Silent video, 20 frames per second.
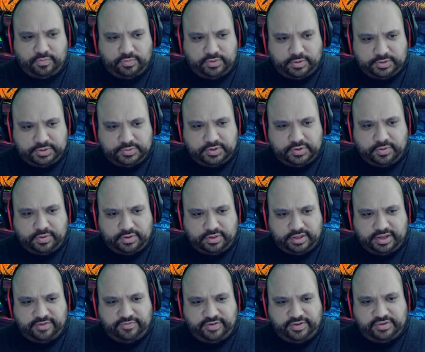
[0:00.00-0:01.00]
that was recorded in the
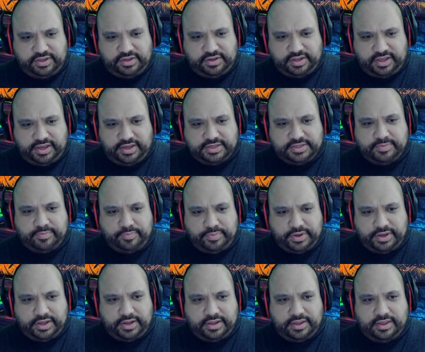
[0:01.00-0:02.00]
last 15 days,
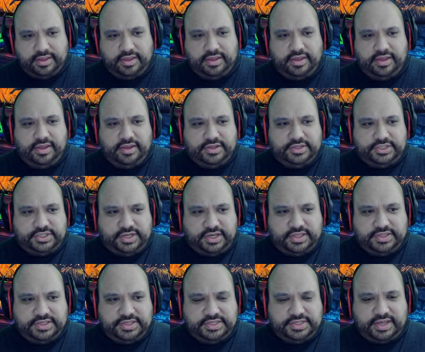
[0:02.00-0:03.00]
but check
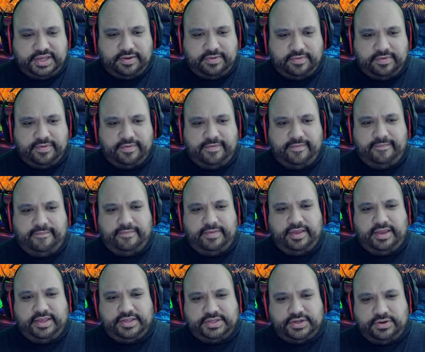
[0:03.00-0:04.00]
this out.
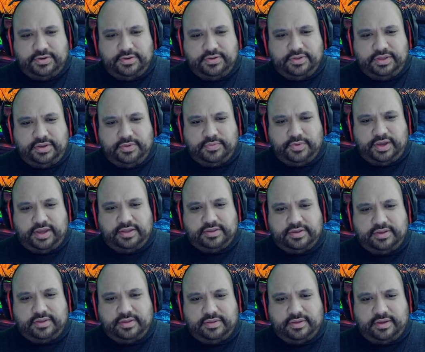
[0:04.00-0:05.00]
It's currently
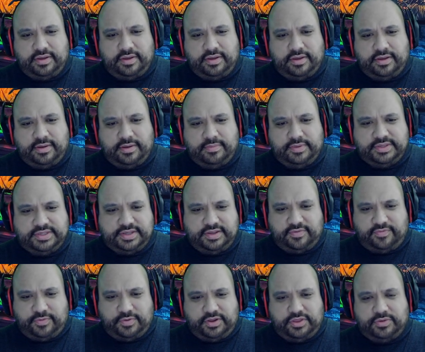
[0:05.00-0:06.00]
ranked, it says
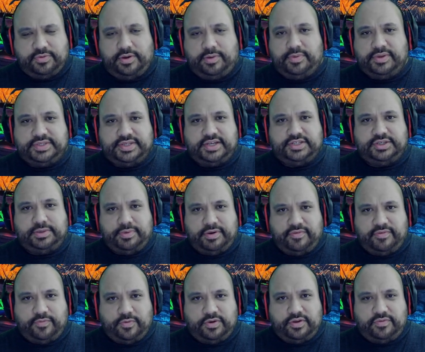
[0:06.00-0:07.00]
43, but it's actually about
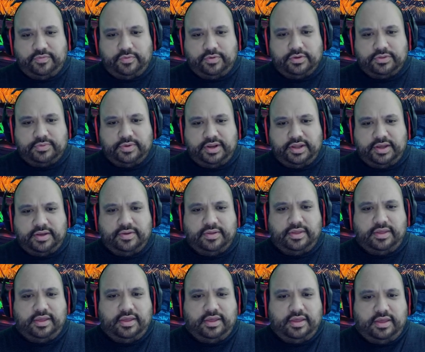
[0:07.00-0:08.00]
44th right now,
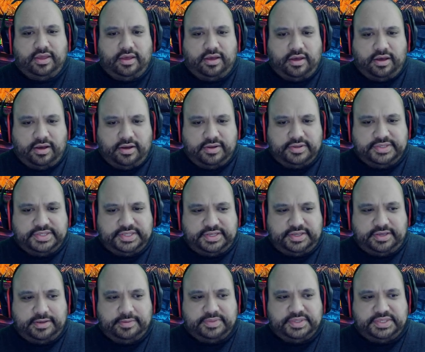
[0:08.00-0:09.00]
on
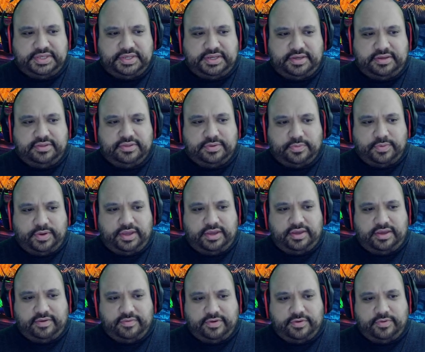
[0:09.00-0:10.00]
CMC, the
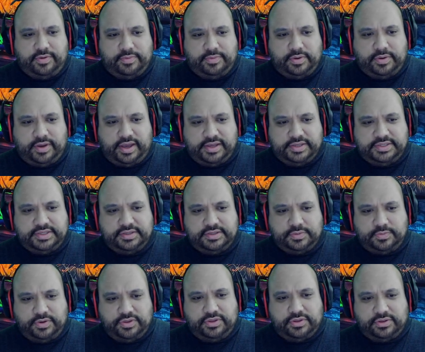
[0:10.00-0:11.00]
ranking of crypto
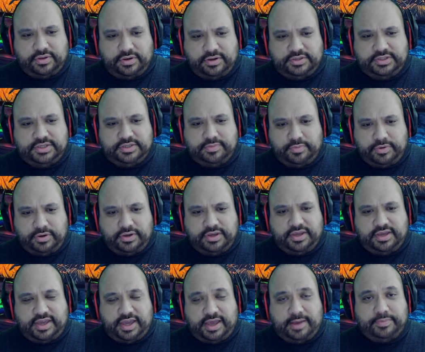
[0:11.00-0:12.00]
assets with the largest
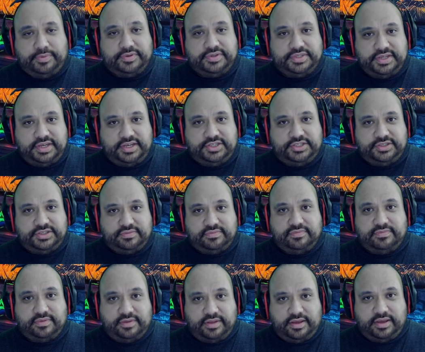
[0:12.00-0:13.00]
market capitalization,
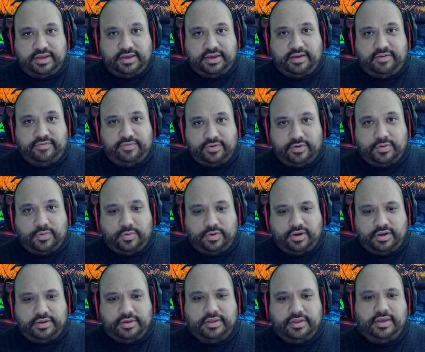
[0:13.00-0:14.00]
aka for
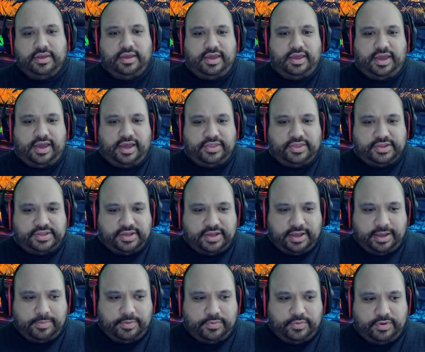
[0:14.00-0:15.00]
Quant. At the
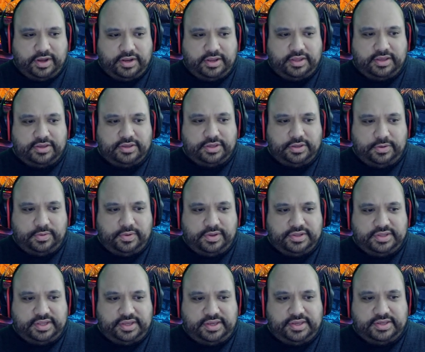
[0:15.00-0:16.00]
time of writing,
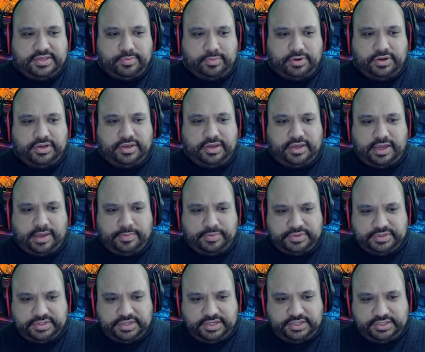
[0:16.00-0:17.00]
QNT's market
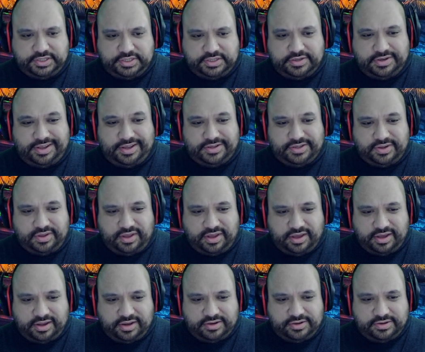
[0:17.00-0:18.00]
capitalization stood at
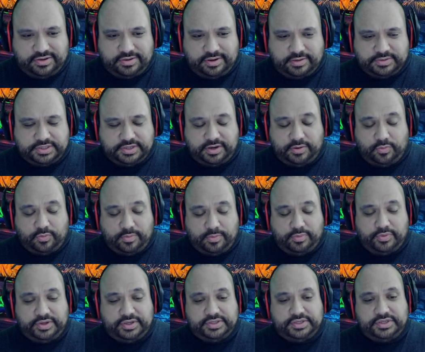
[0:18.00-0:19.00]

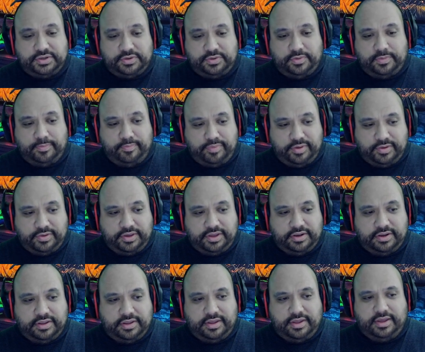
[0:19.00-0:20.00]
$1.2 billion.
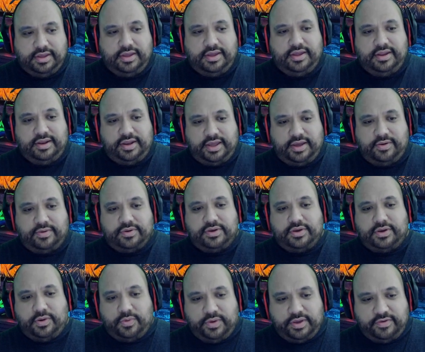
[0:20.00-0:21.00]
Now,
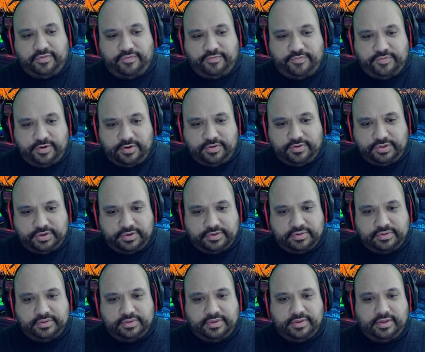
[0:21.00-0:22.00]
going
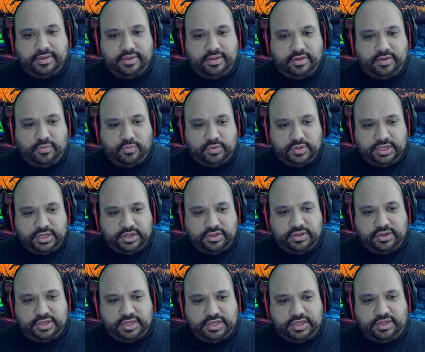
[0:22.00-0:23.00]
further,
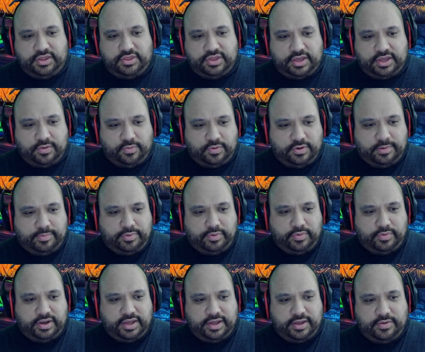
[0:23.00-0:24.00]
another key thing I want to
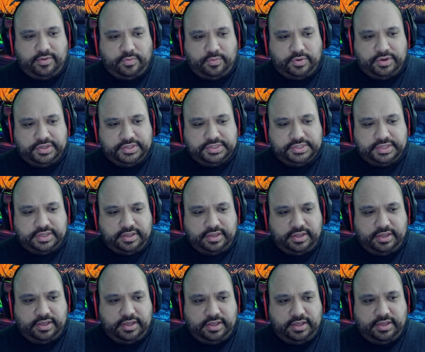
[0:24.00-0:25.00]
point out was
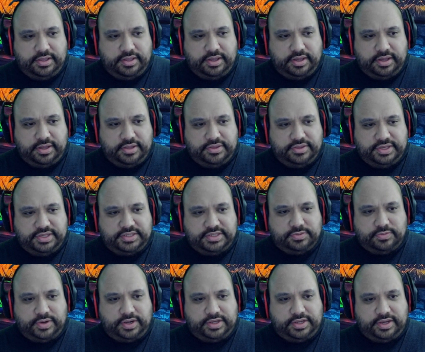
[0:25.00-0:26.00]
this
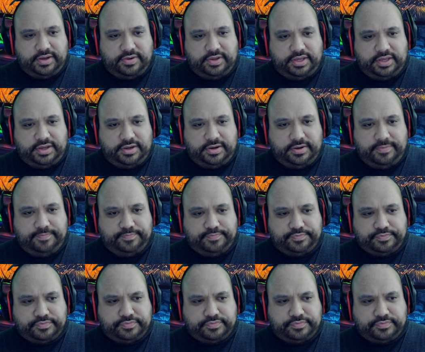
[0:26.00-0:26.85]
right down here